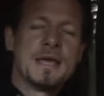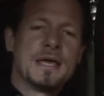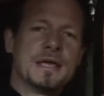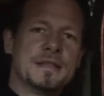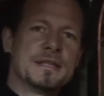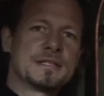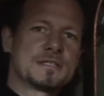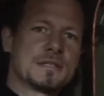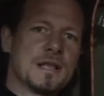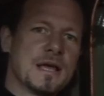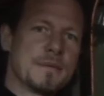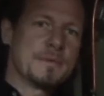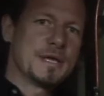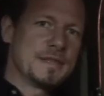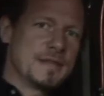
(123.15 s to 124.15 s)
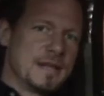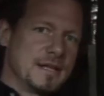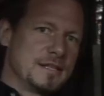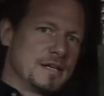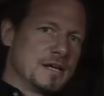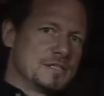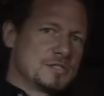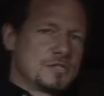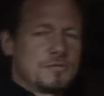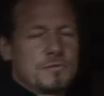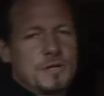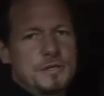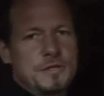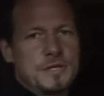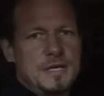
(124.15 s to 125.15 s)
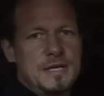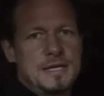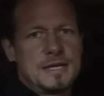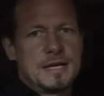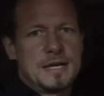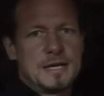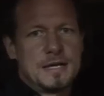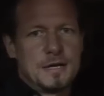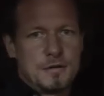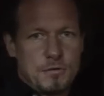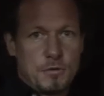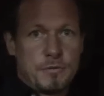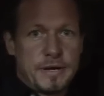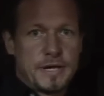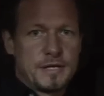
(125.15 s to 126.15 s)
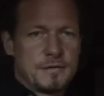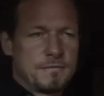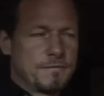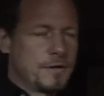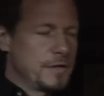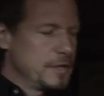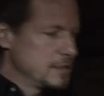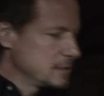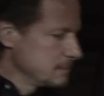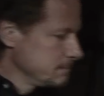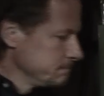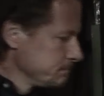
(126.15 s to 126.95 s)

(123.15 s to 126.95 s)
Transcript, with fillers: in this climate than it does to run the, uh, a regular furnace.